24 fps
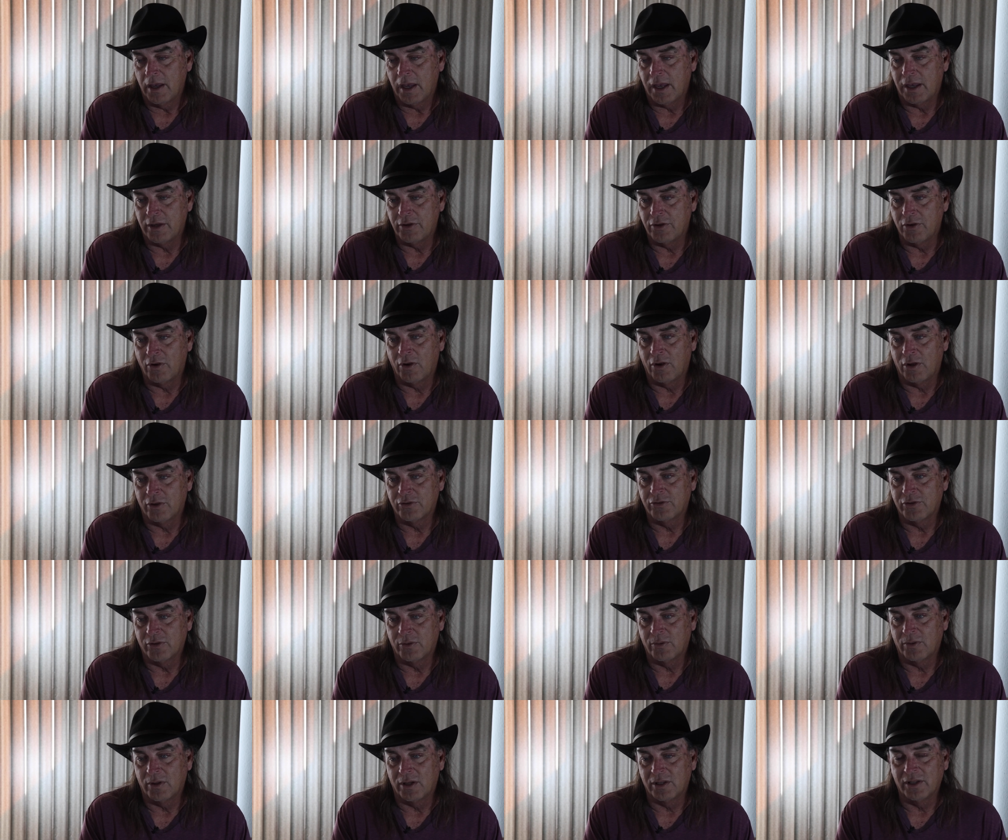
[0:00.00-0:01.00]
and you're
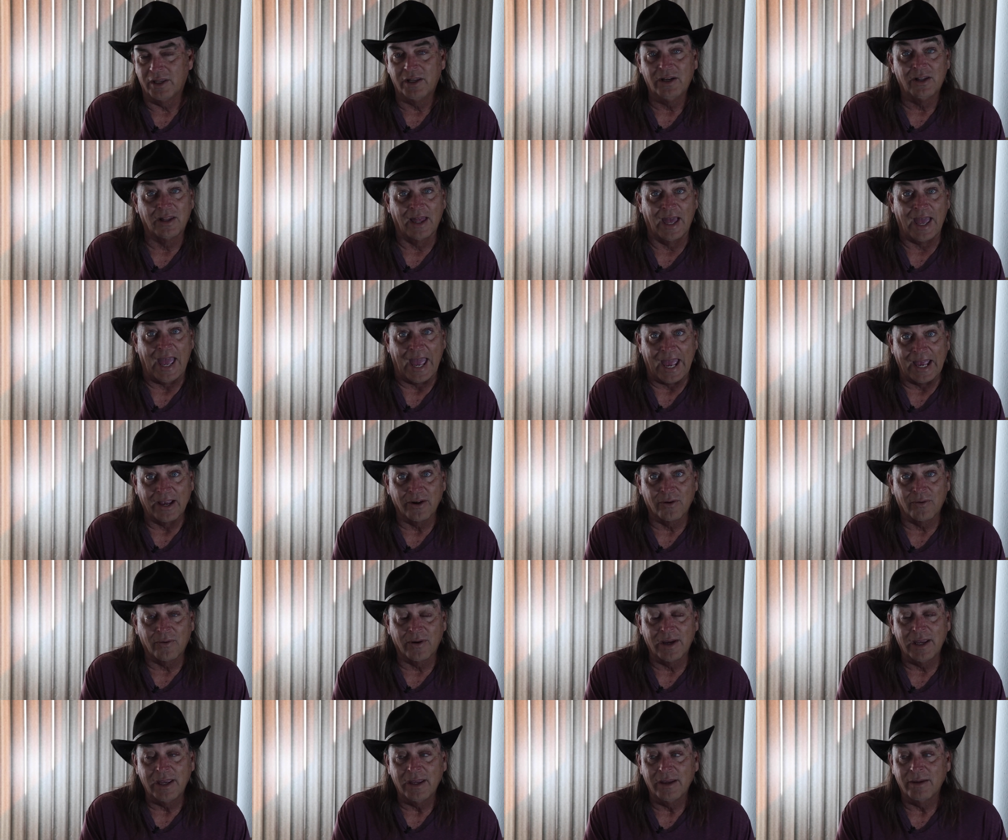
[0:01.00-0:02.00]
also a little
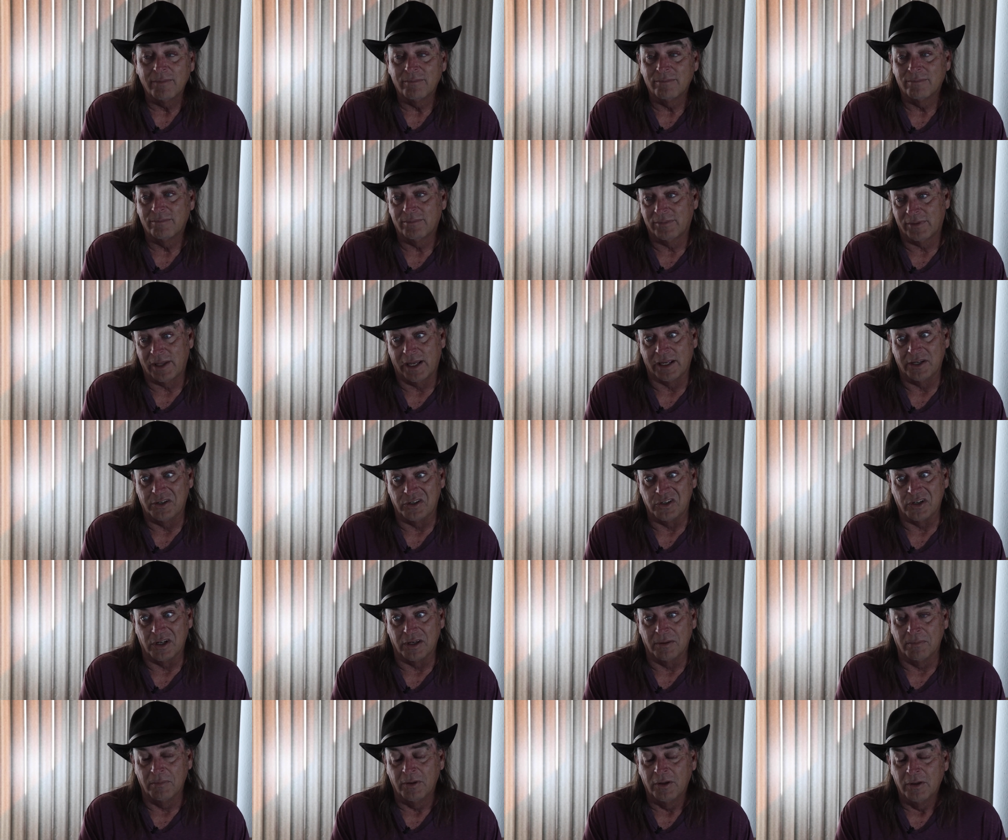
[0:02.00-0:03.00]
angry, like
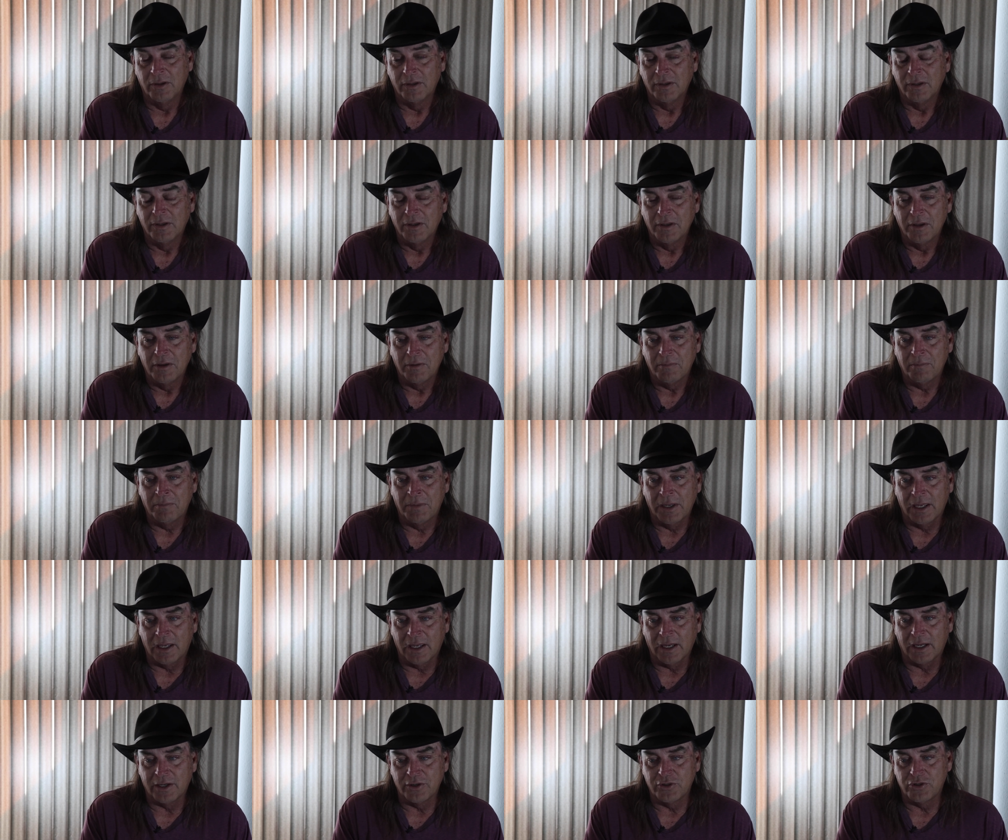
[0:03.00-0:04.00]
Jim,
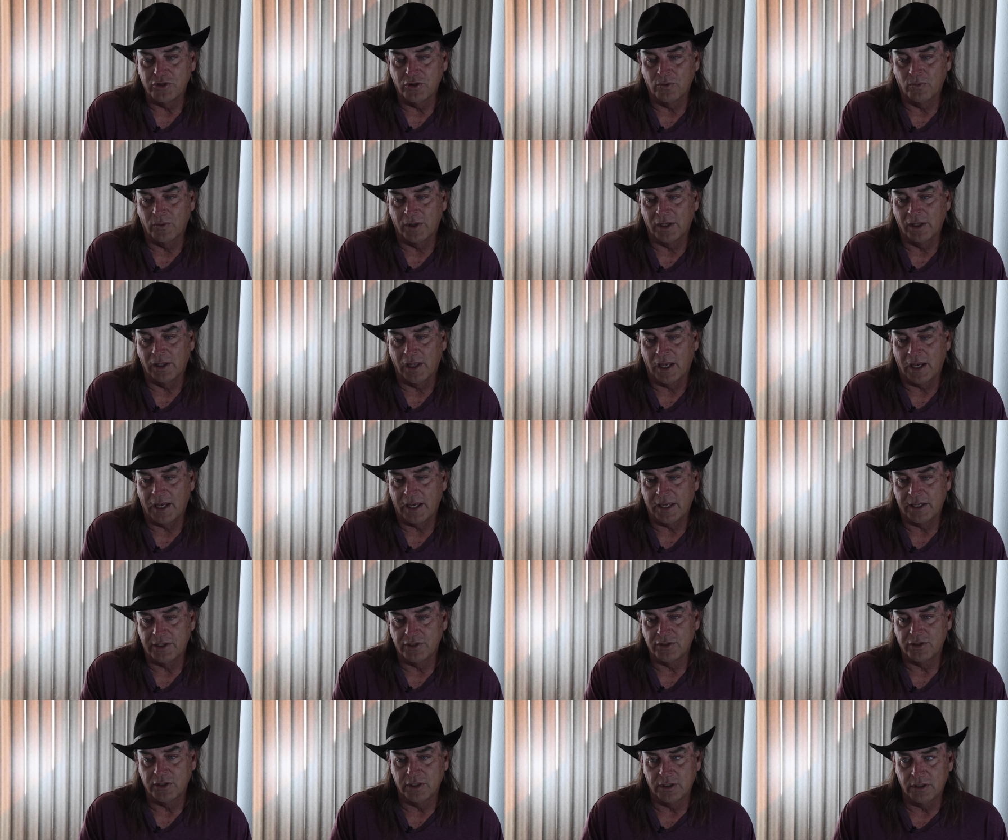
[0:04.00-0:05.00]
because you
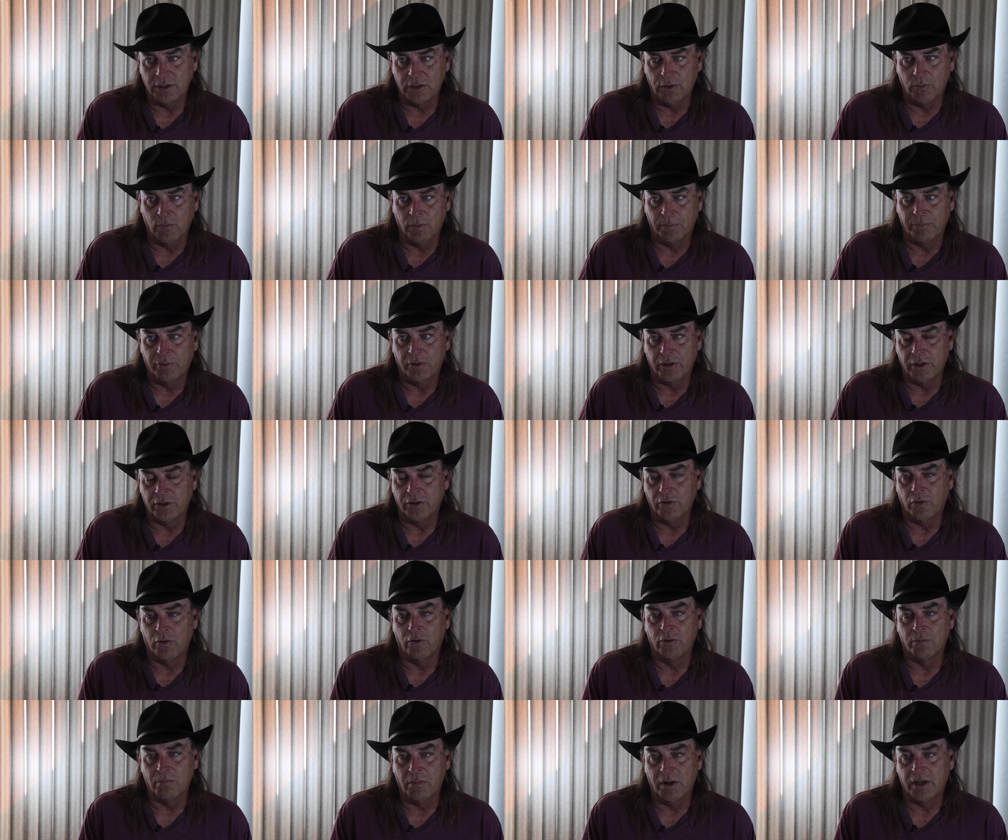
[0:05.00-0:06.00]
realize you were putting
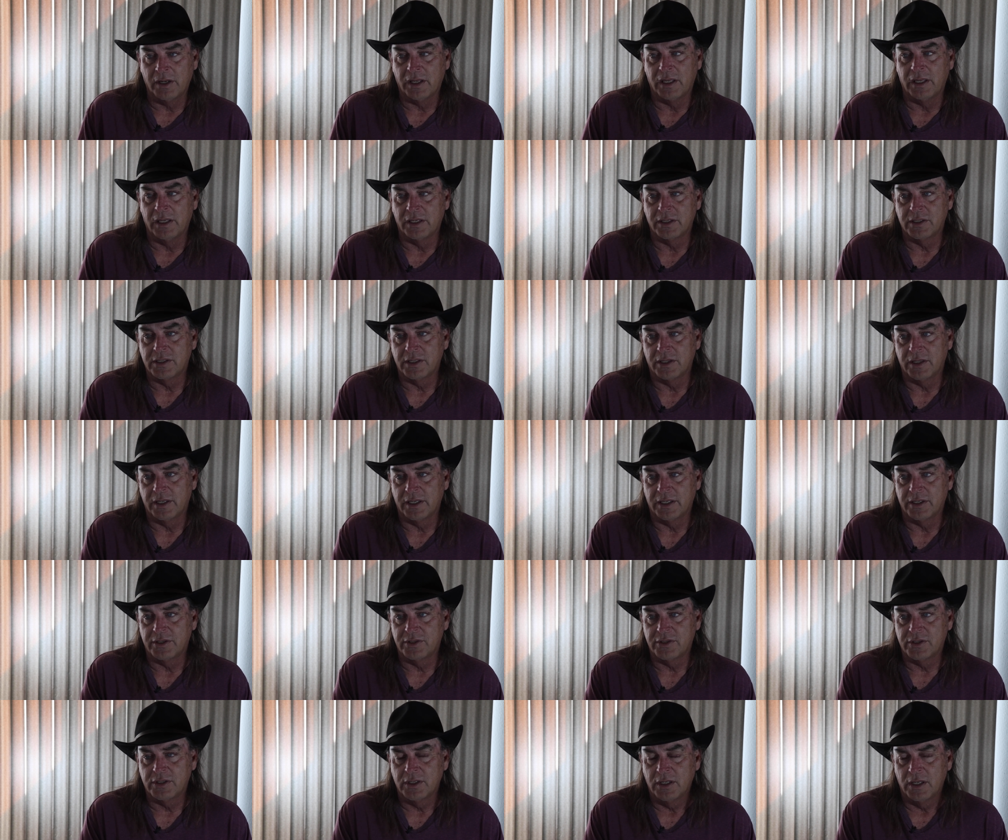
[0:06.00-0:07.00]
your own money into
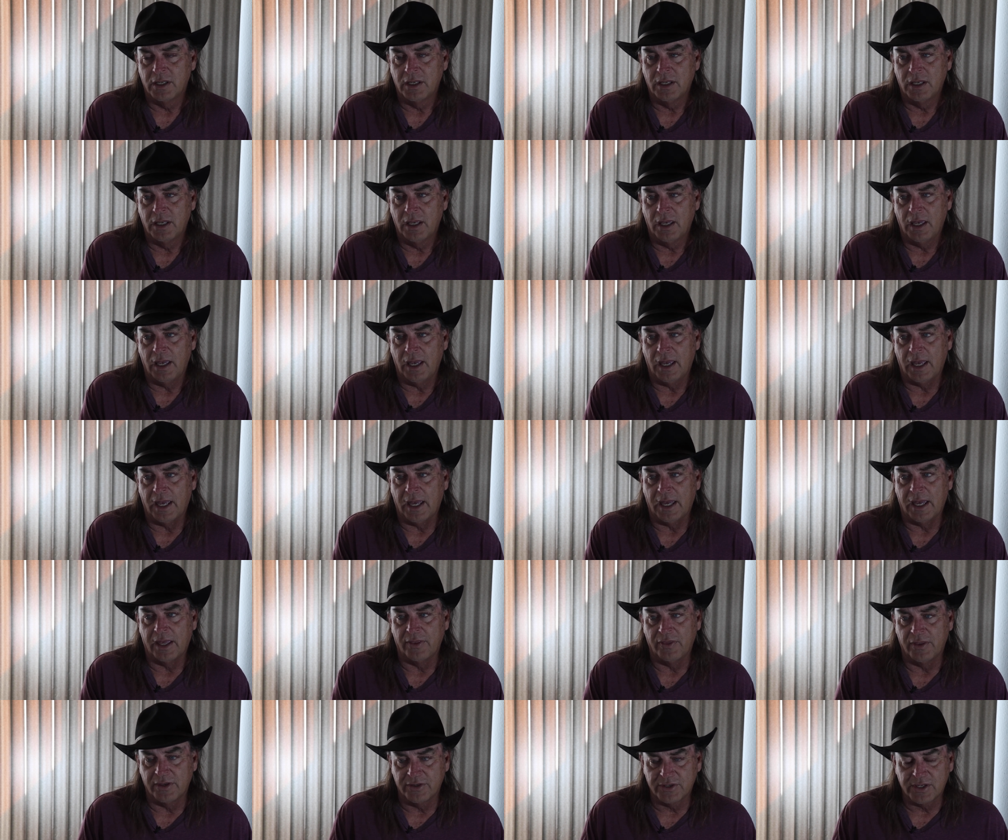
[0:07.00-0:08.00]
this,
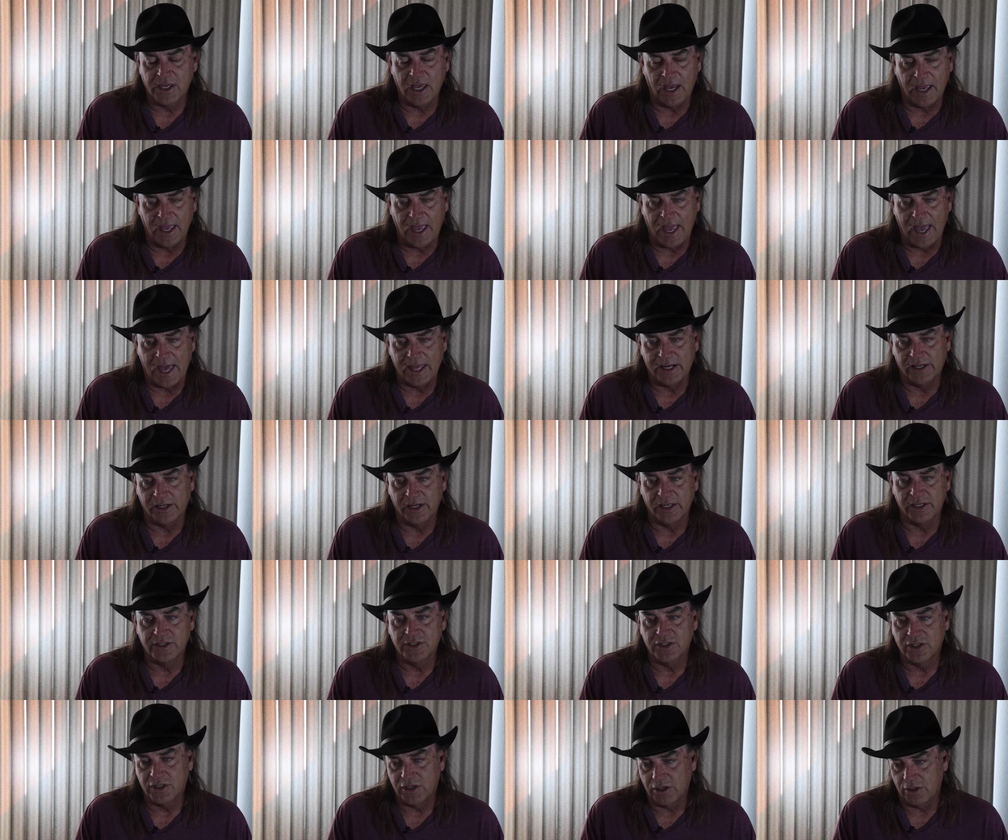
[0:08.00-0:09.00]
and this guy had an
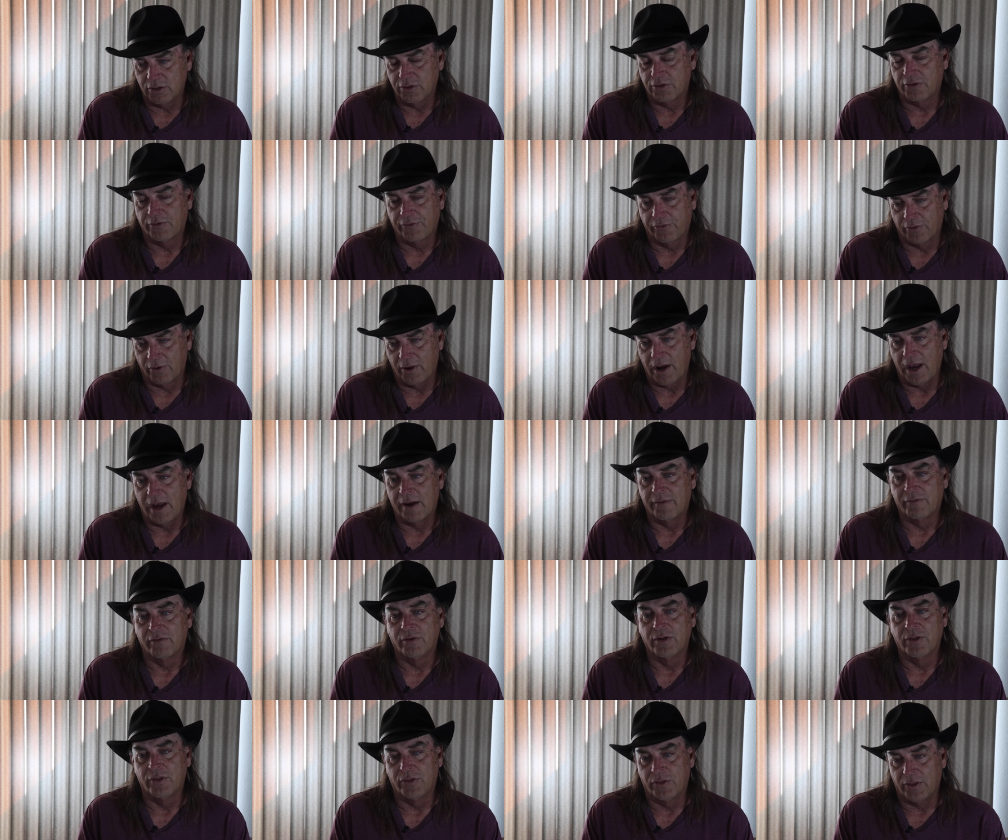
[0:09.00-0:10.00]
excuse for
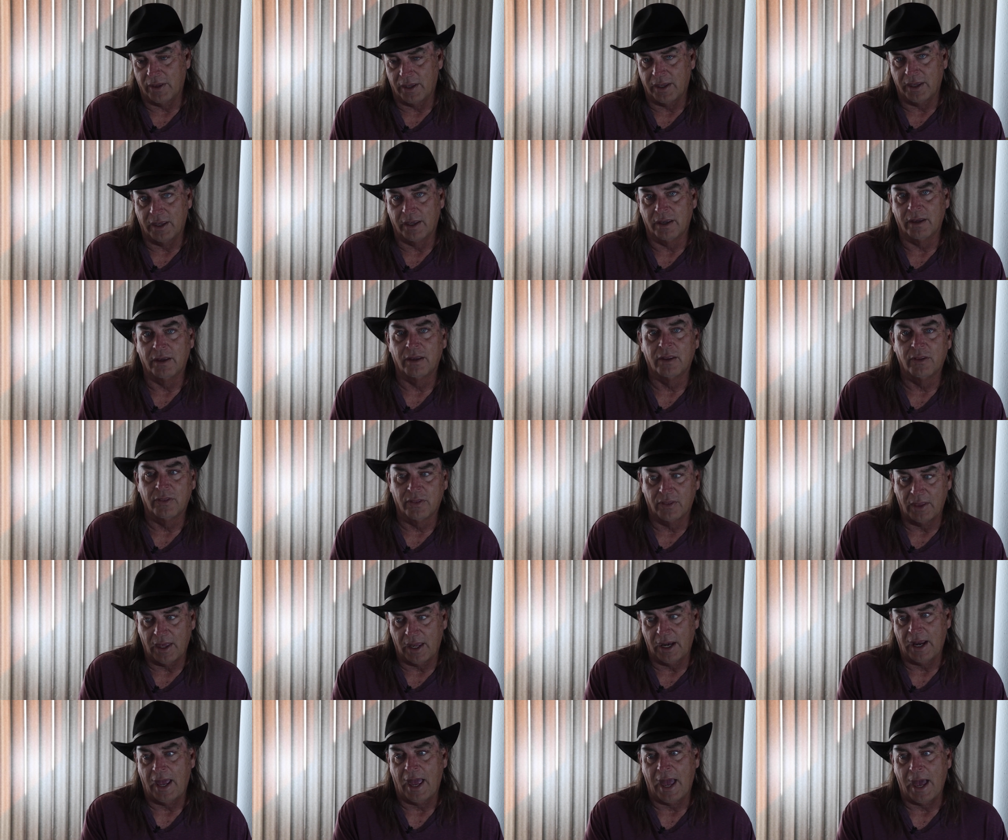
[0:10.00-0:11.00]
everything
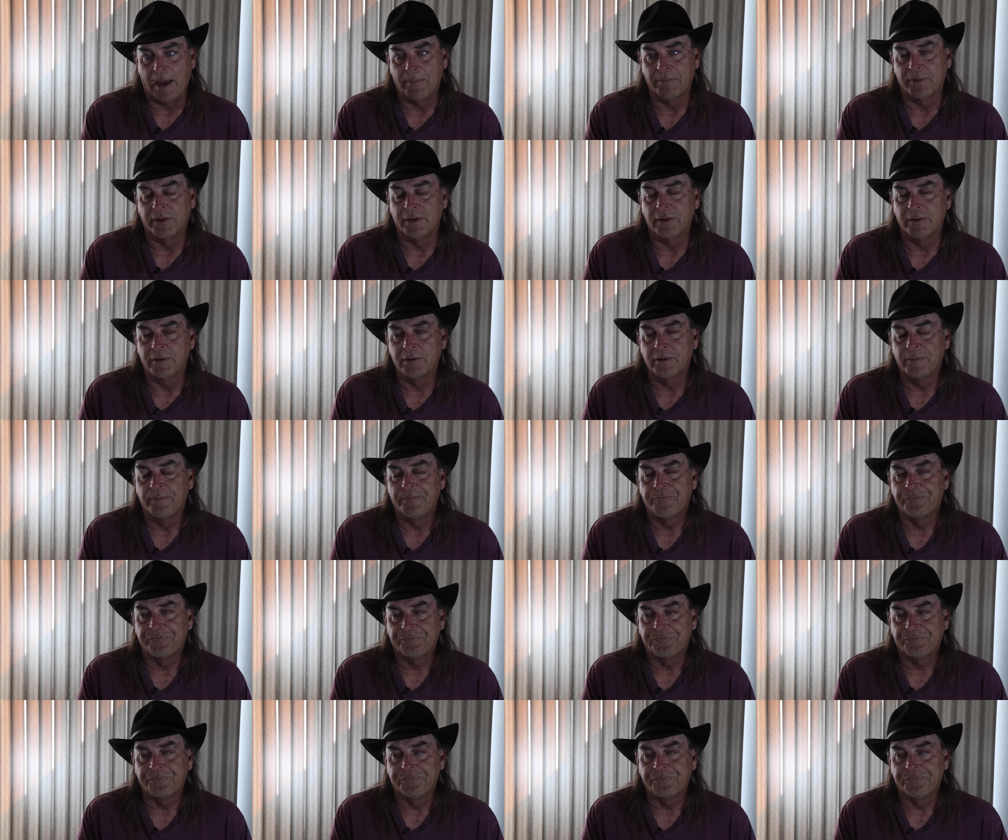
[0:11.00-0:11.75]
that happened.